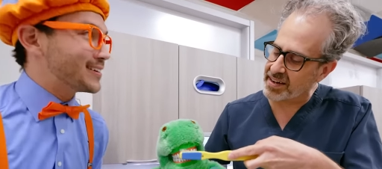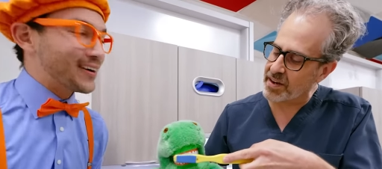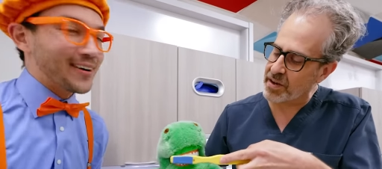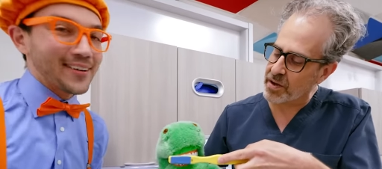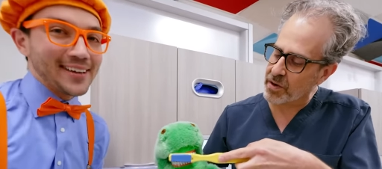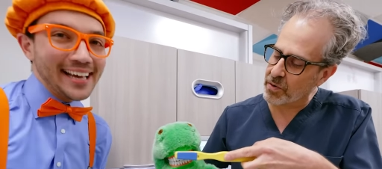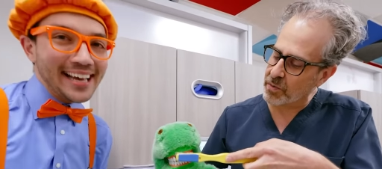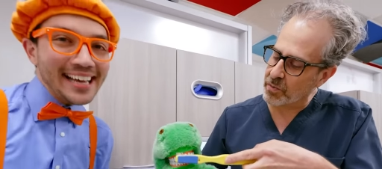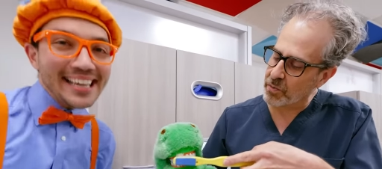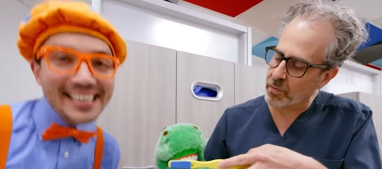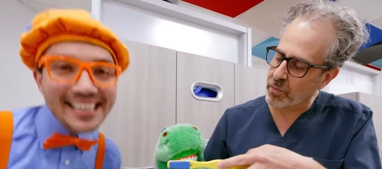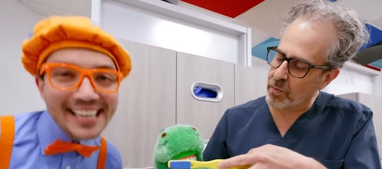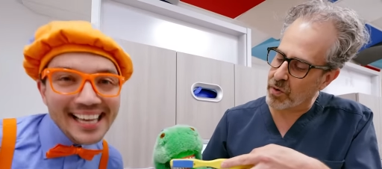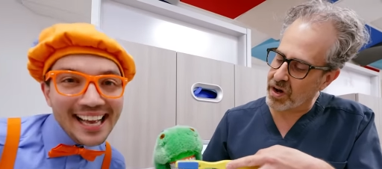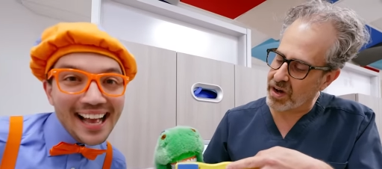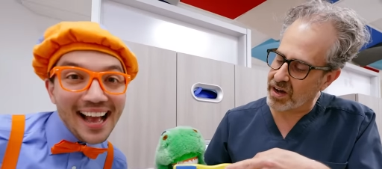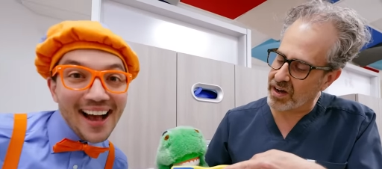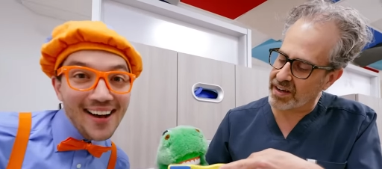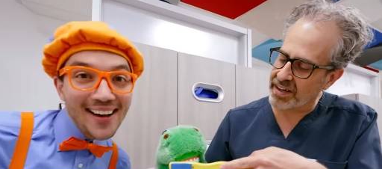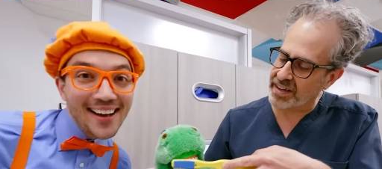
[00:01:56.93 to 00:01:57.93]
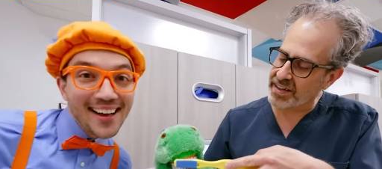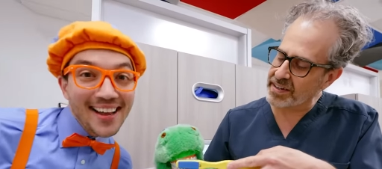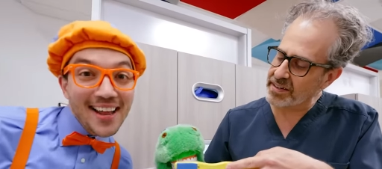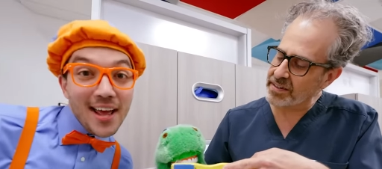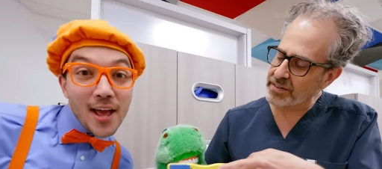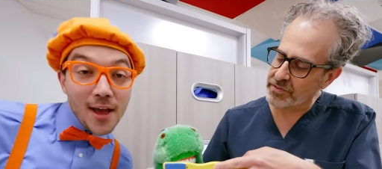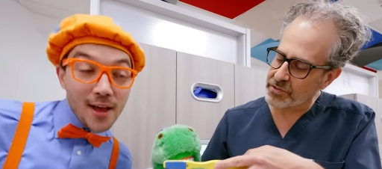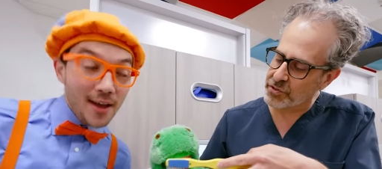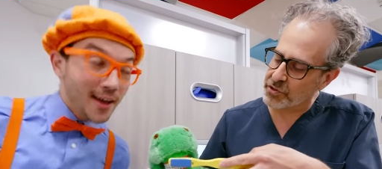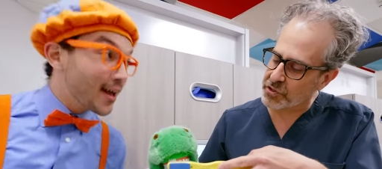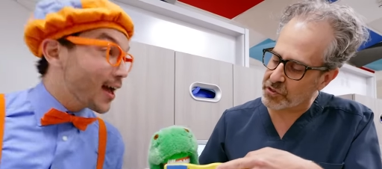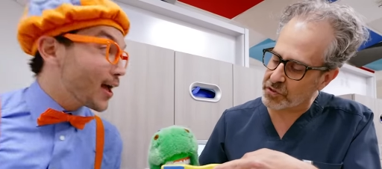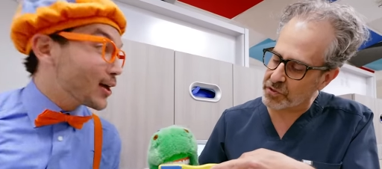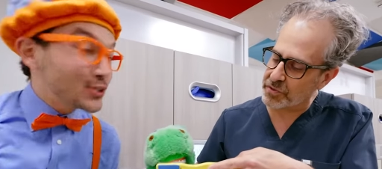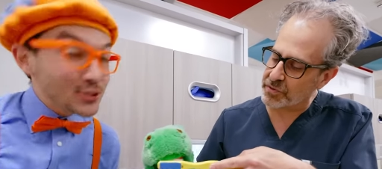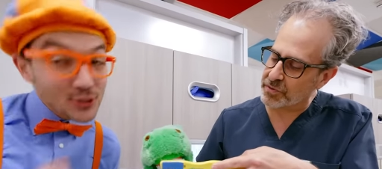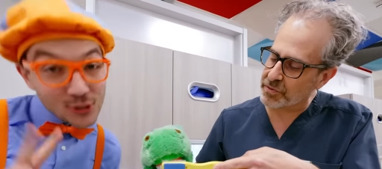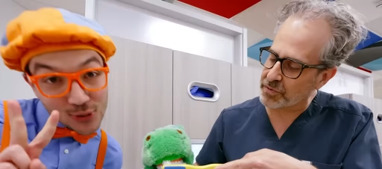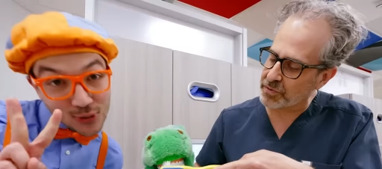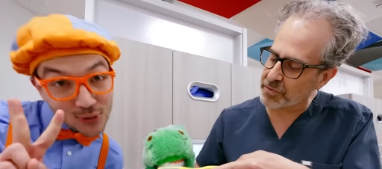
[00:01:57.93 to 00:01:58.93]
Speaker 1: Okay. 1,
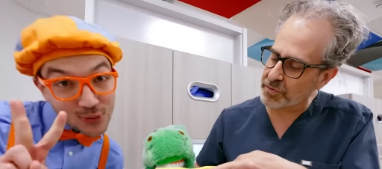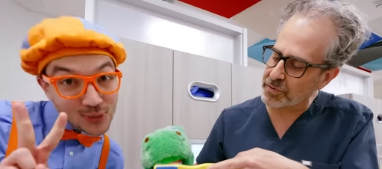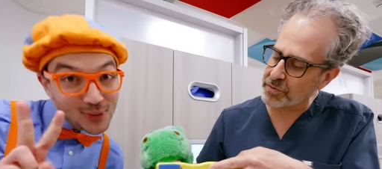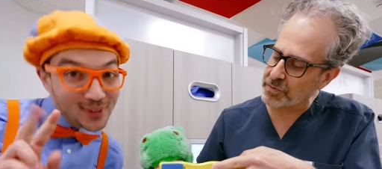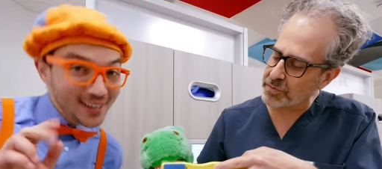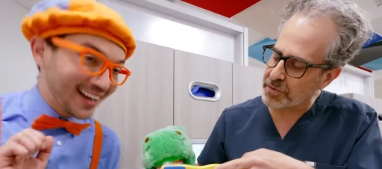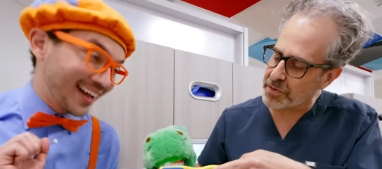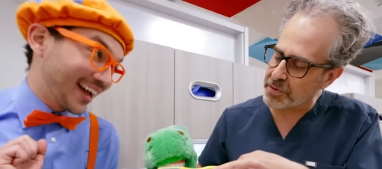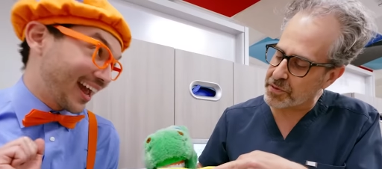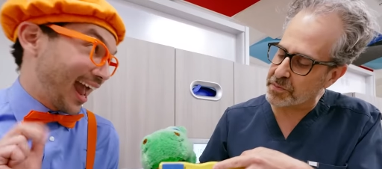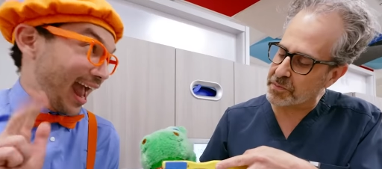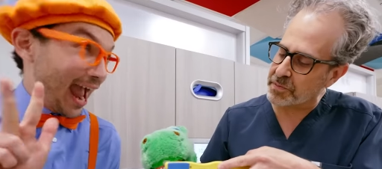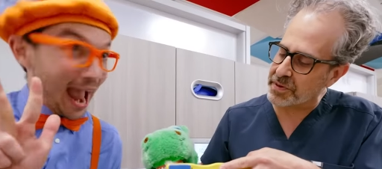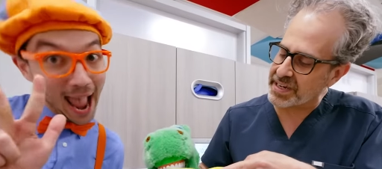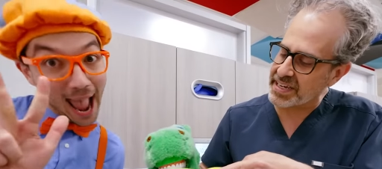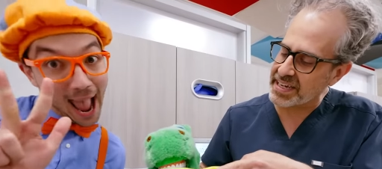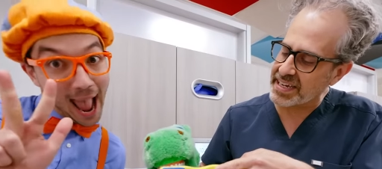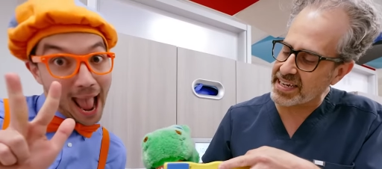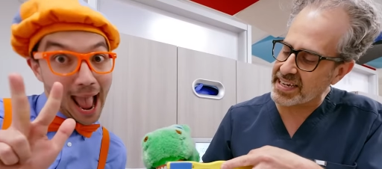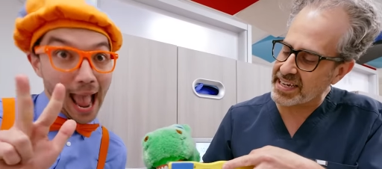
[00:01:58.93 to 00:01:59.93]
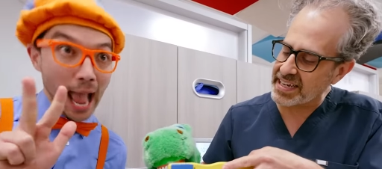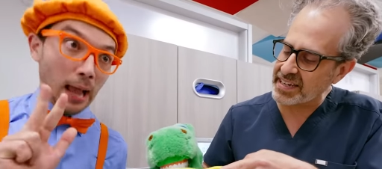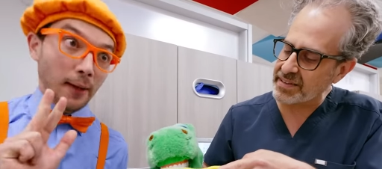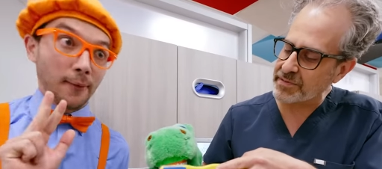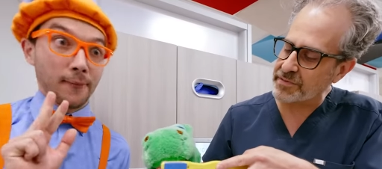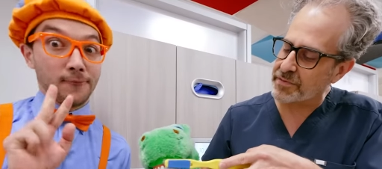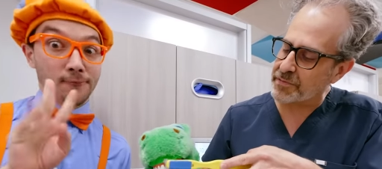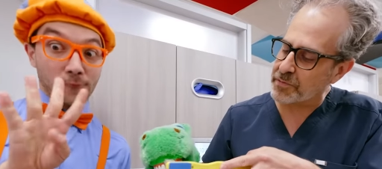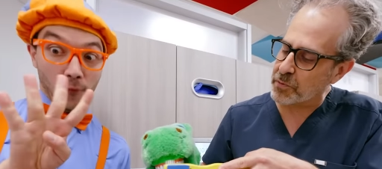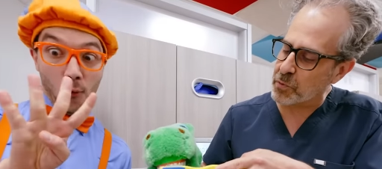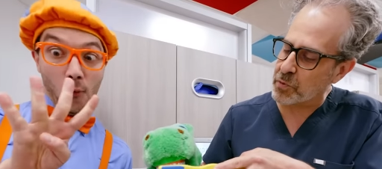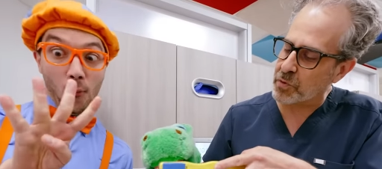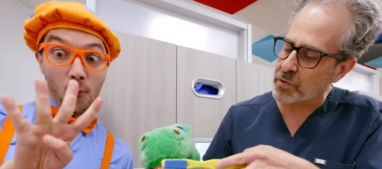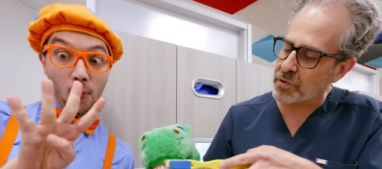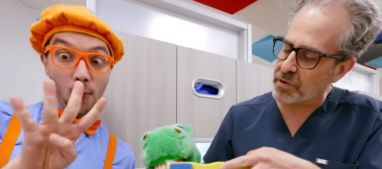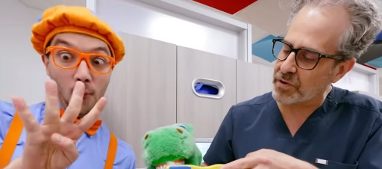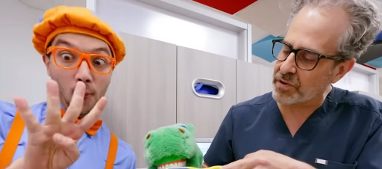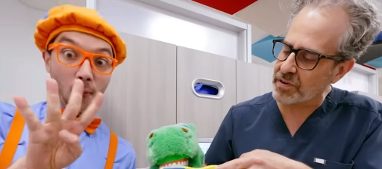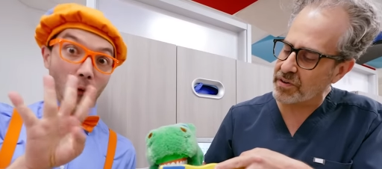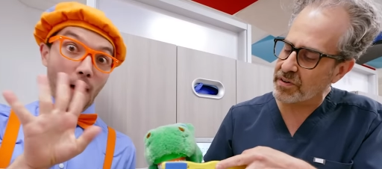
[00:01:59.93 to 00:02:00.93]
2, 3,
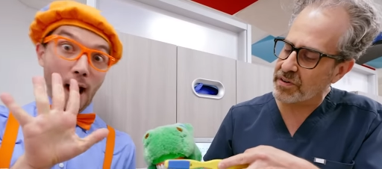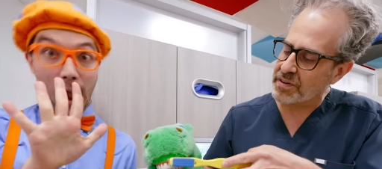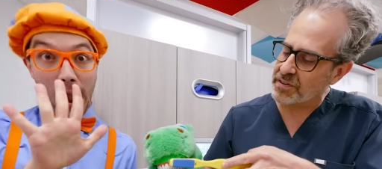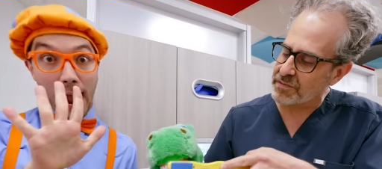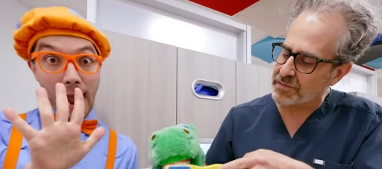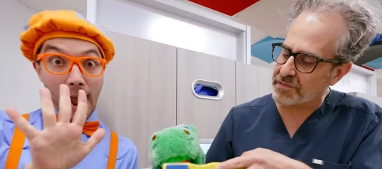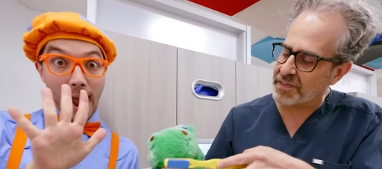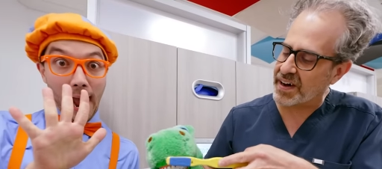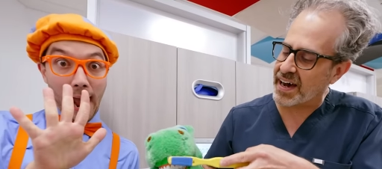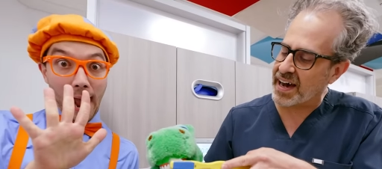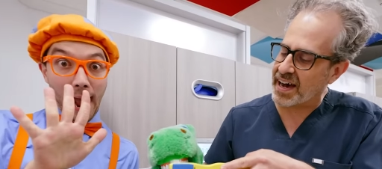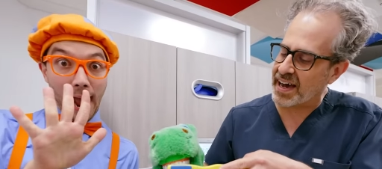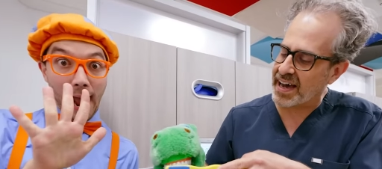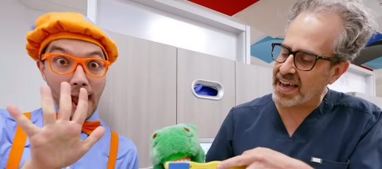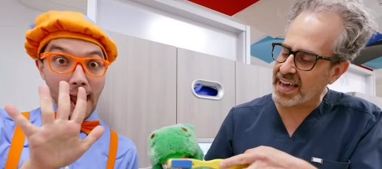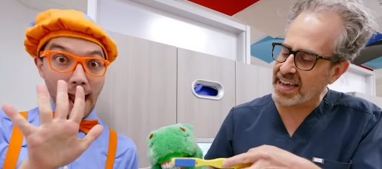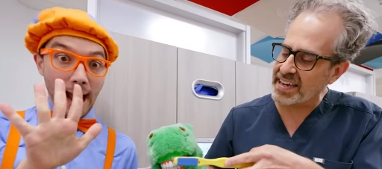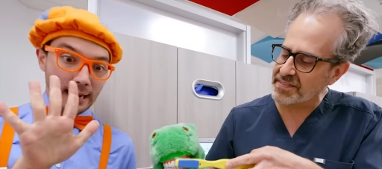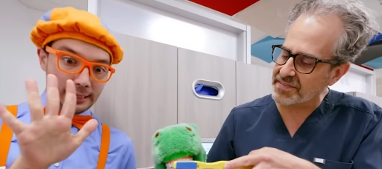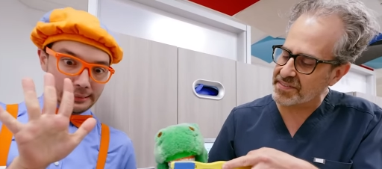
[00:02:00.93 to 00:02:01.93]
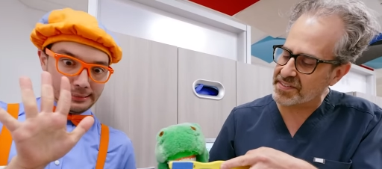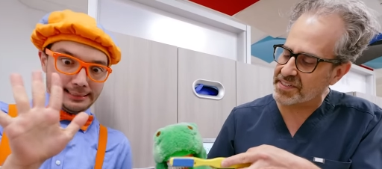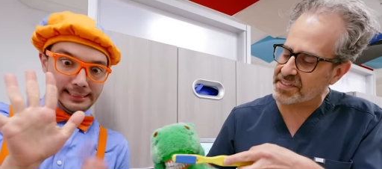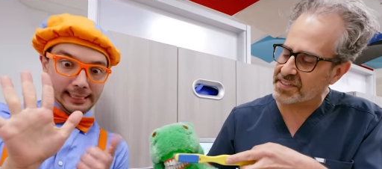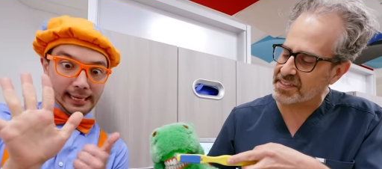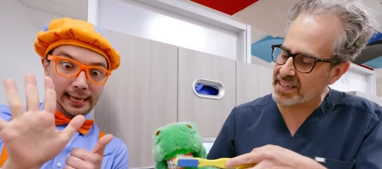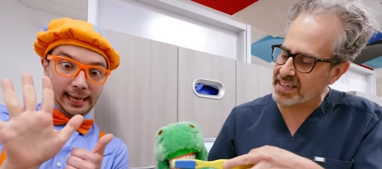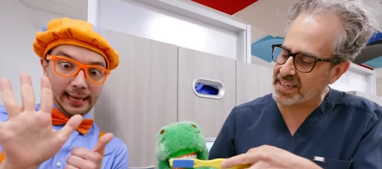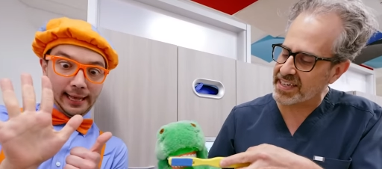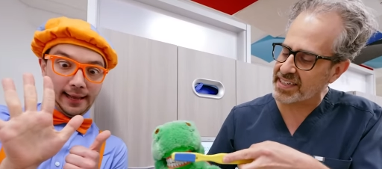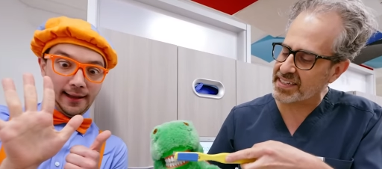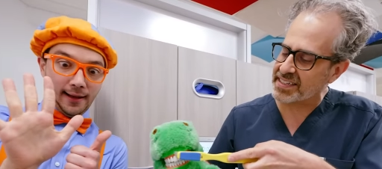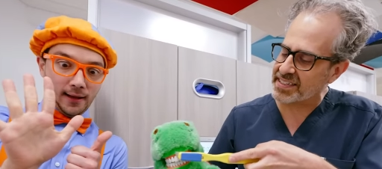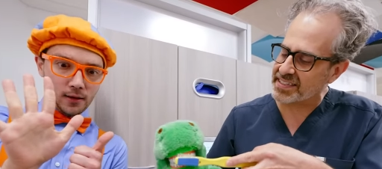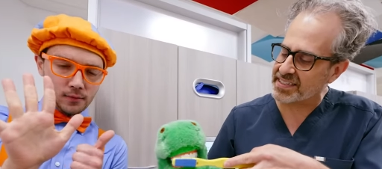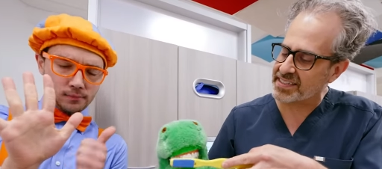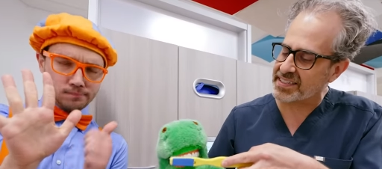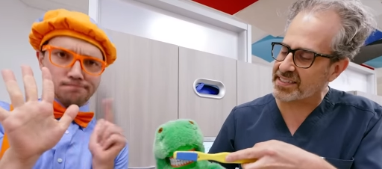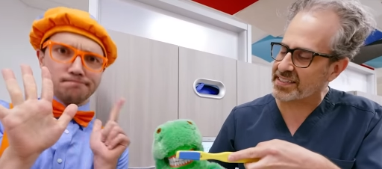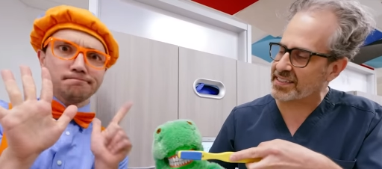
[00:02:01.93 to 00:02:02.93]
4, 5, 6,
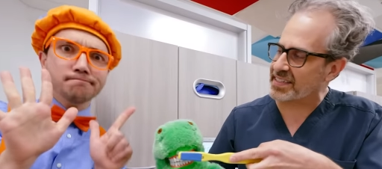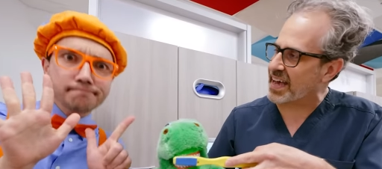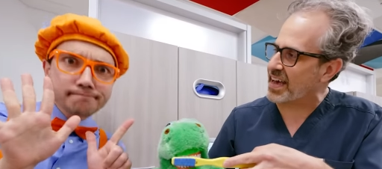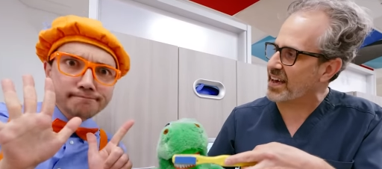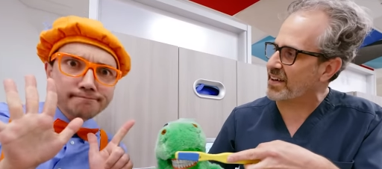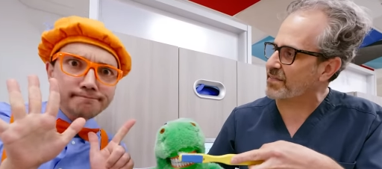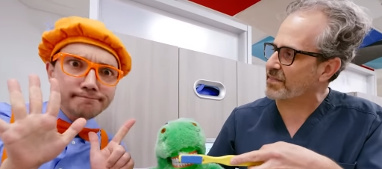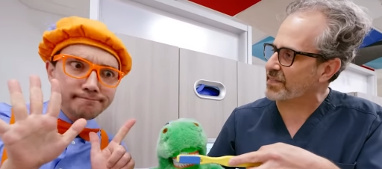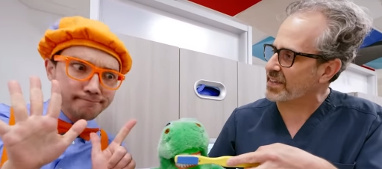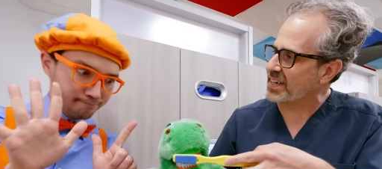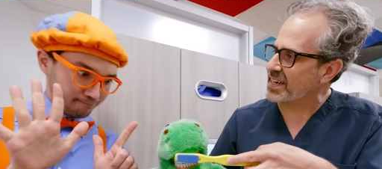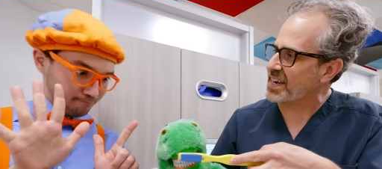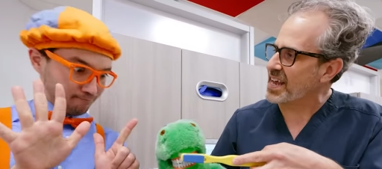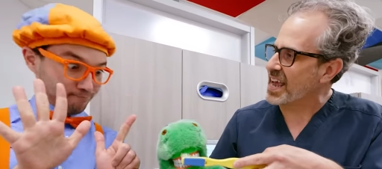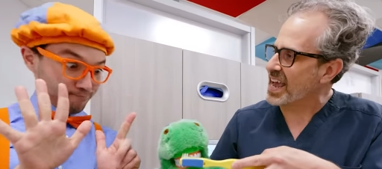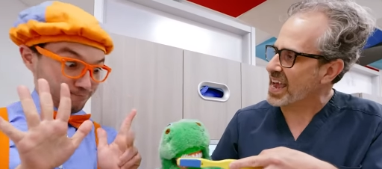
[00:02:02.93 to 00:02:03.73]
7,